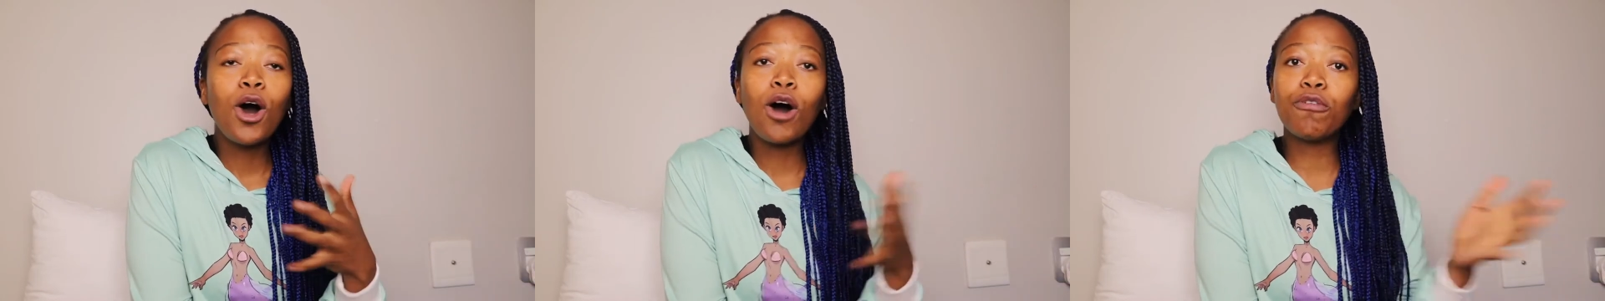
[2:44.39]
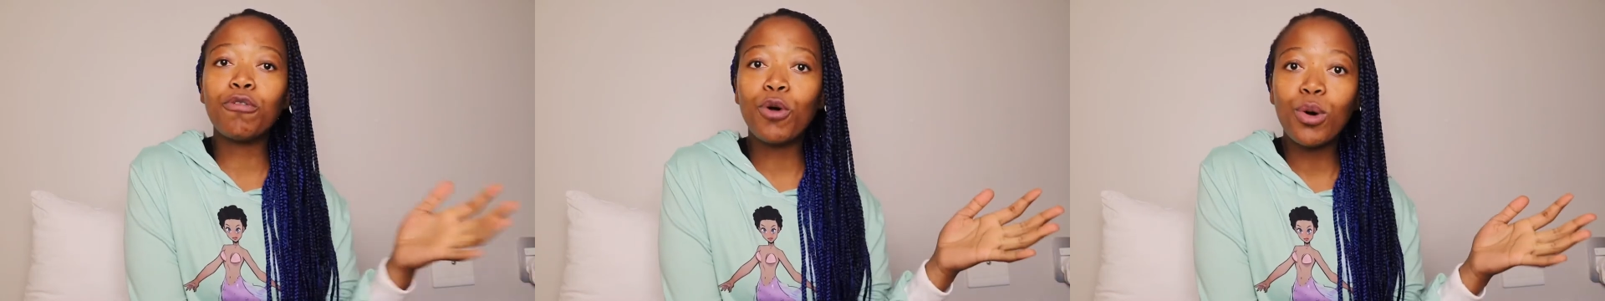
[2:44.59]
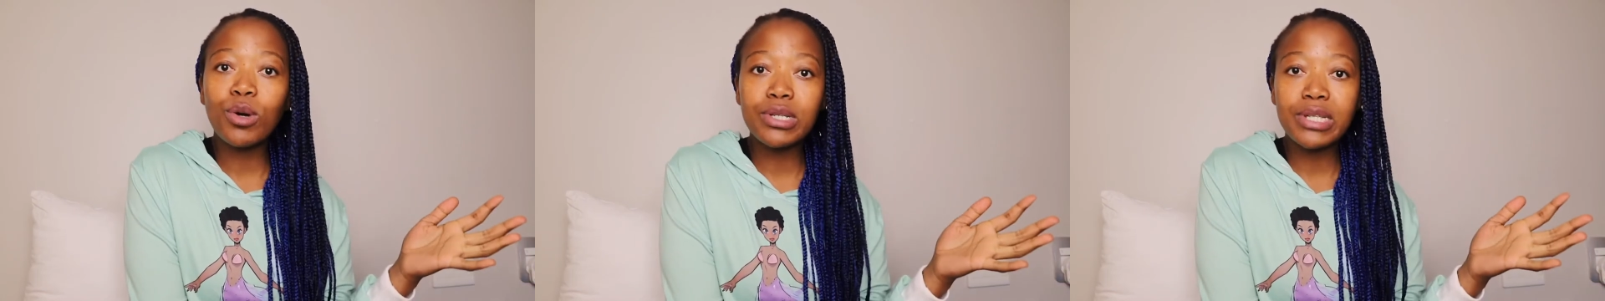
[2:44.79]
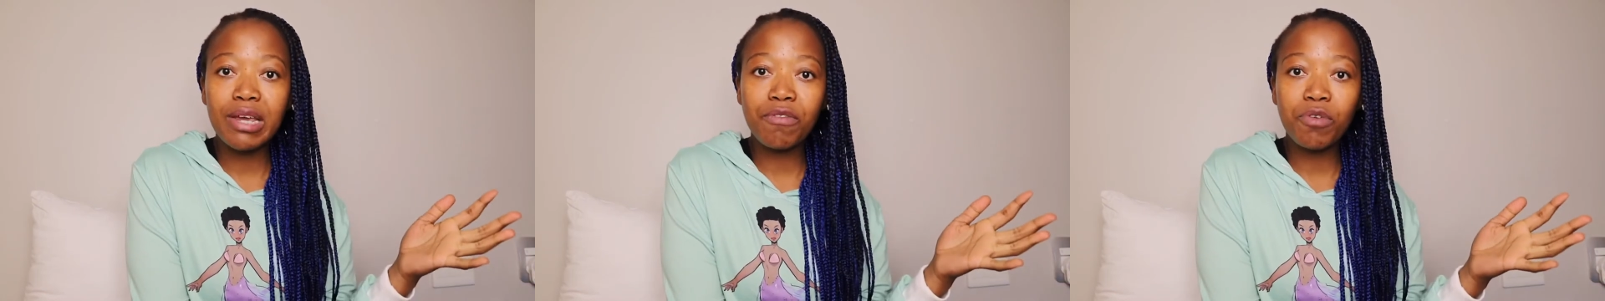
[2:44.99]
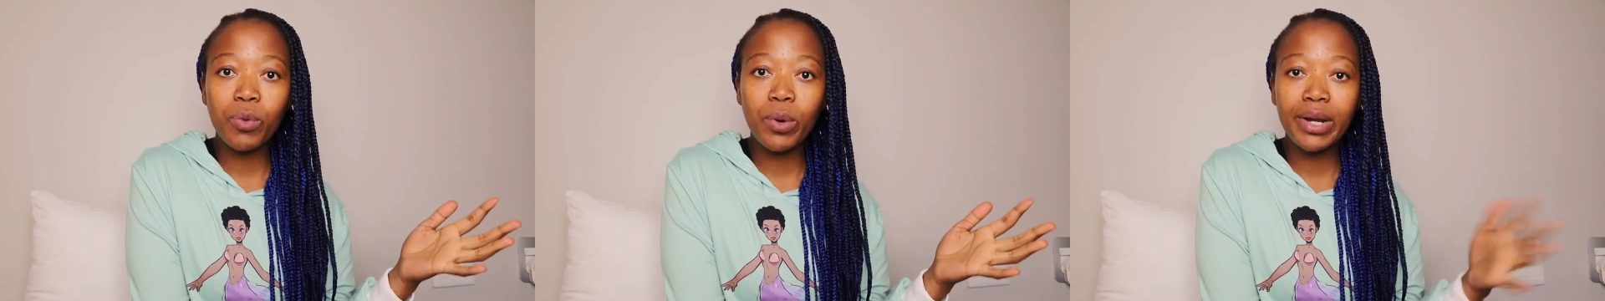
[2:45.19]
of course
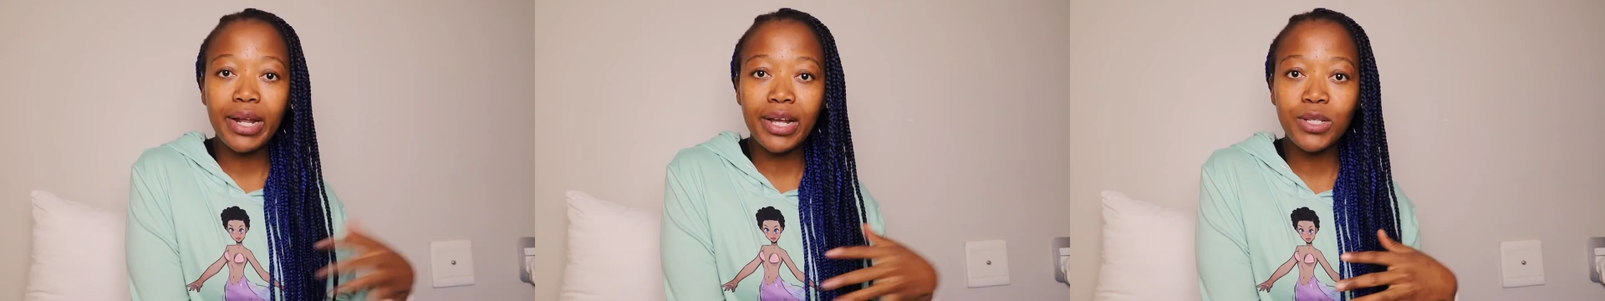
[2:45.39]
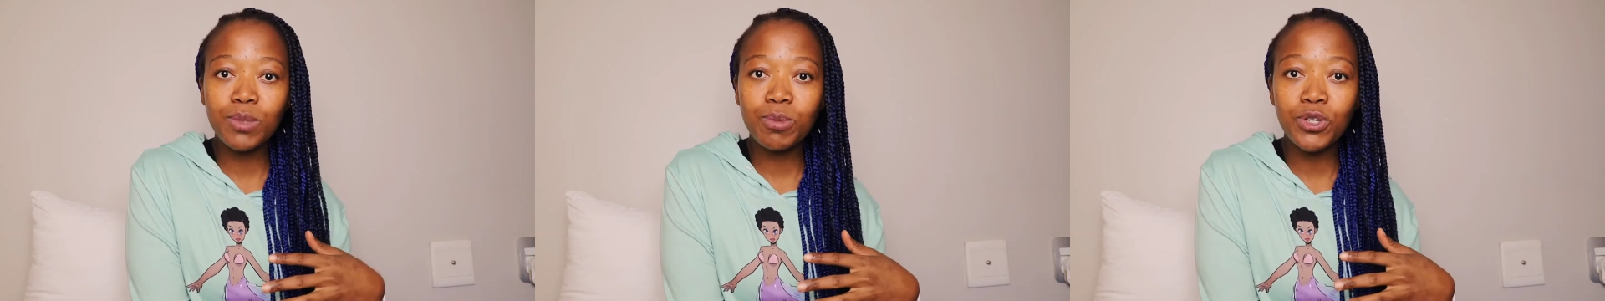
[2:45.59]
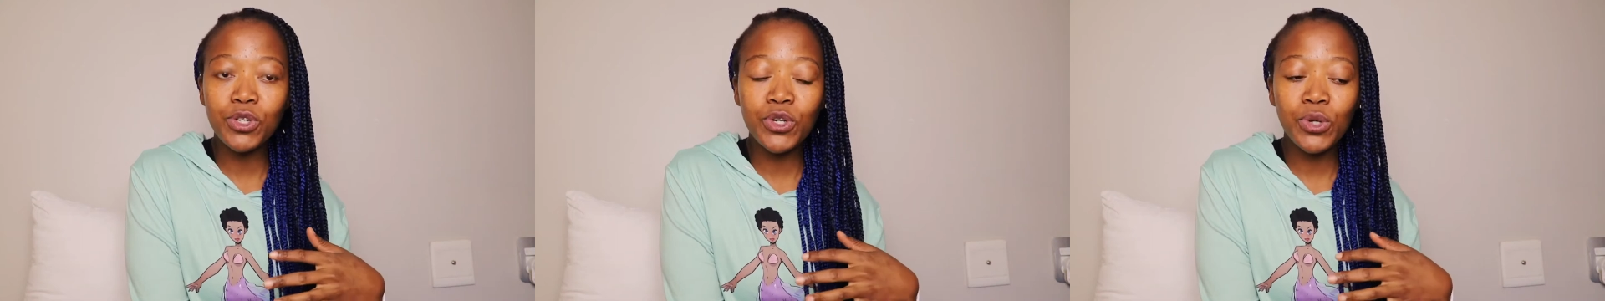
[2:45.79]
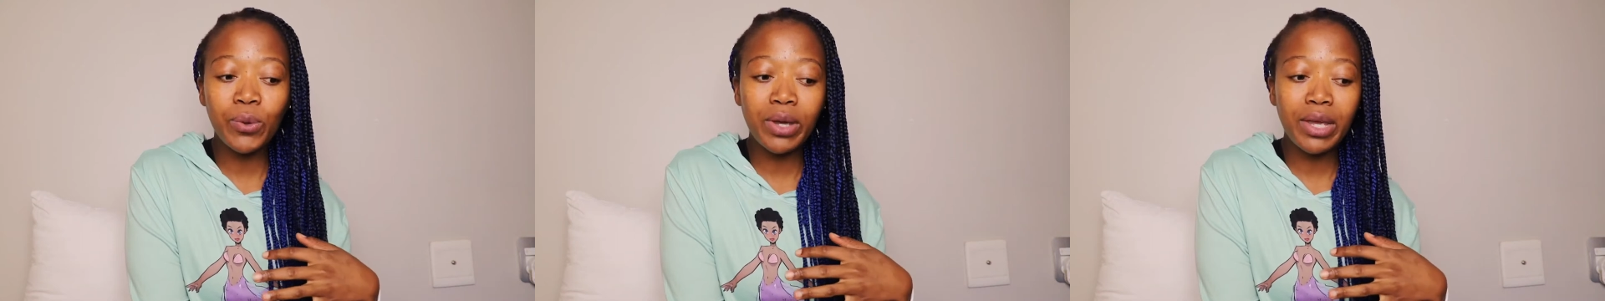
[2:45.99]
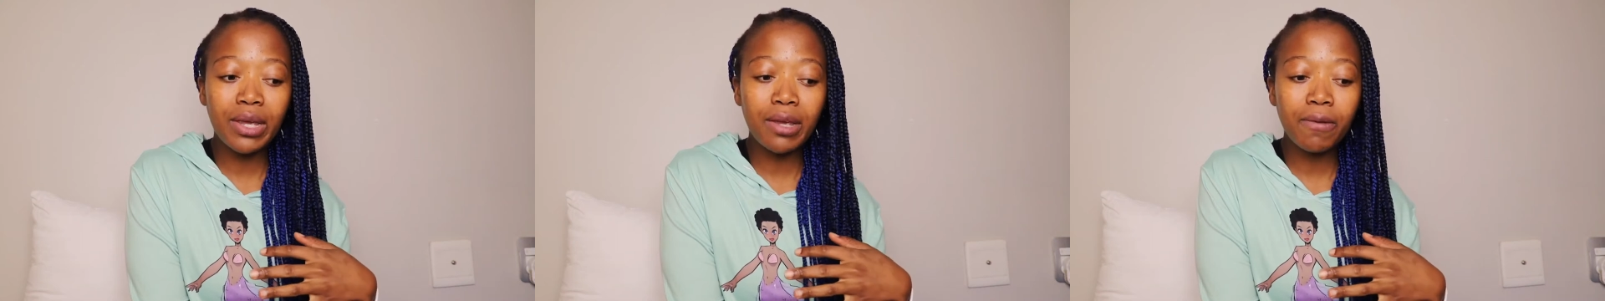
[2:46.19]
everyone has been
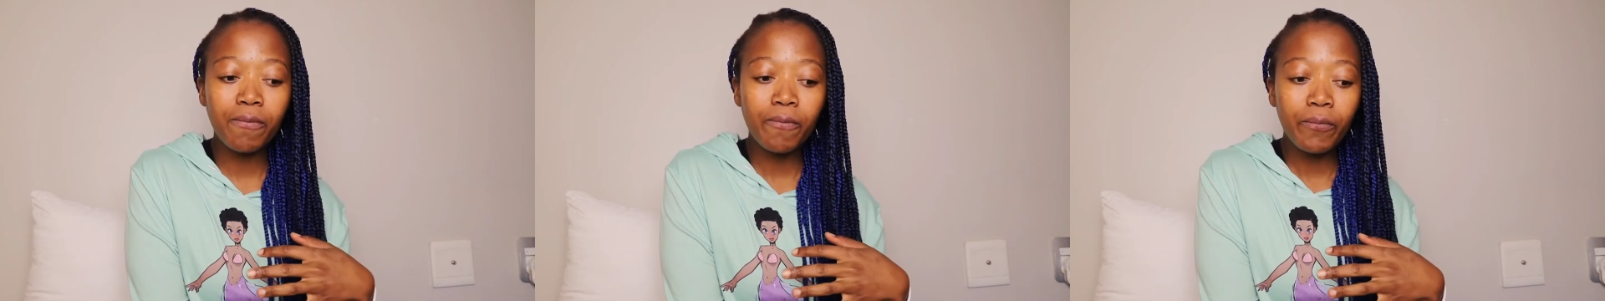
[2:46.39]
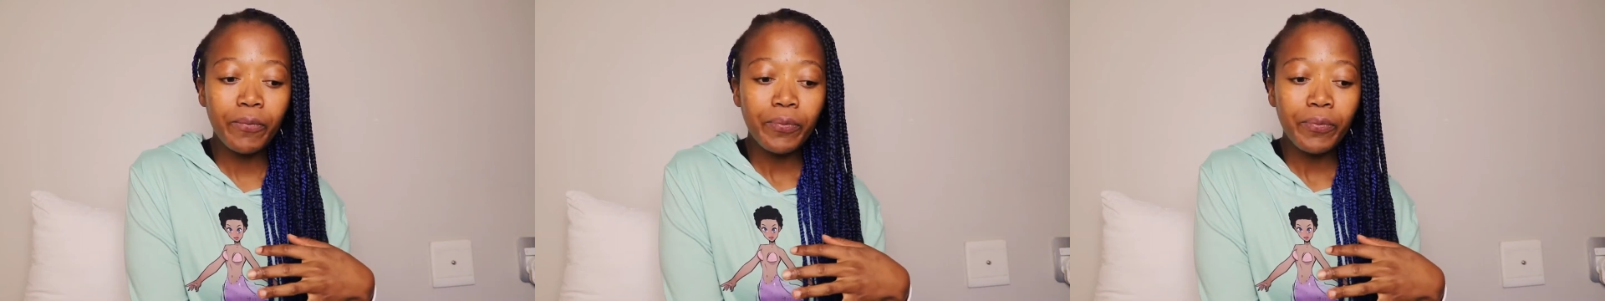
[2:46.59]
doing